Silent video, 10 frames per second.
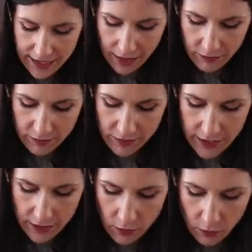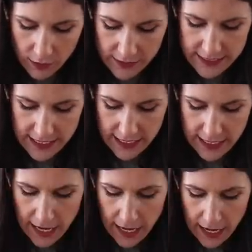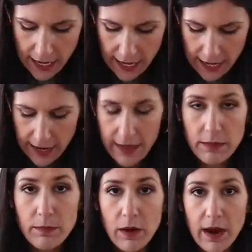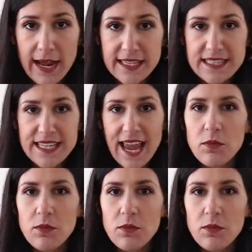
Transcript: comfort, quality uh, and price.